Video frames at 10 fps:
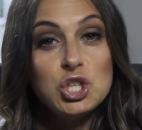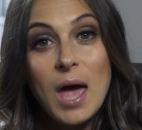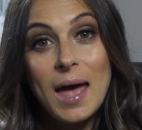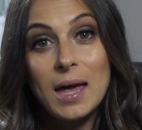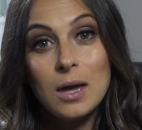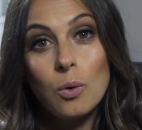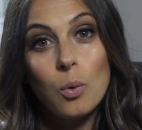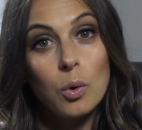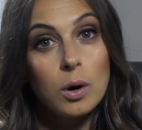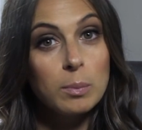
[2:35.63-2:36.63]
J
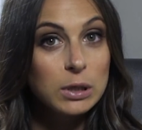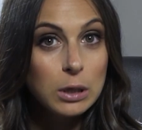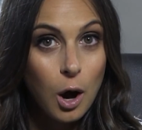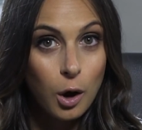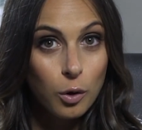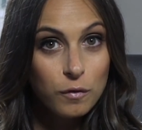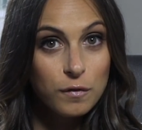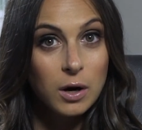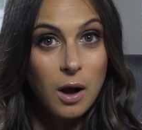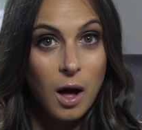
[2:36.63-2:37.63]
or below
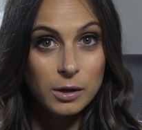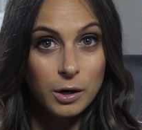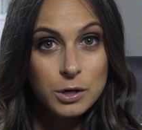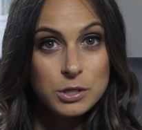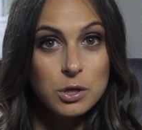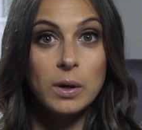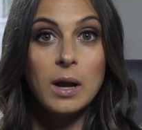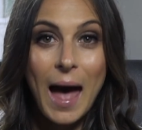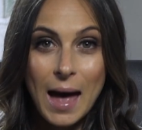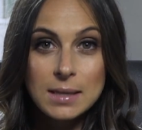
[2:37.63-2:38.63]
for color, so
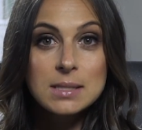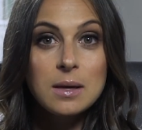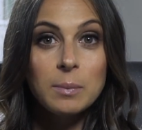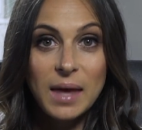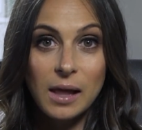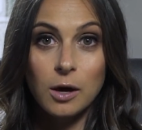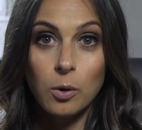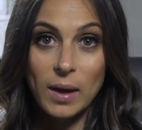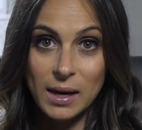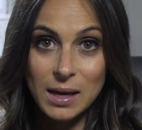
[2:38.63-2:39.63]
it has some
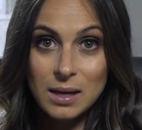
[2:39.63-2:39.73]
yellow in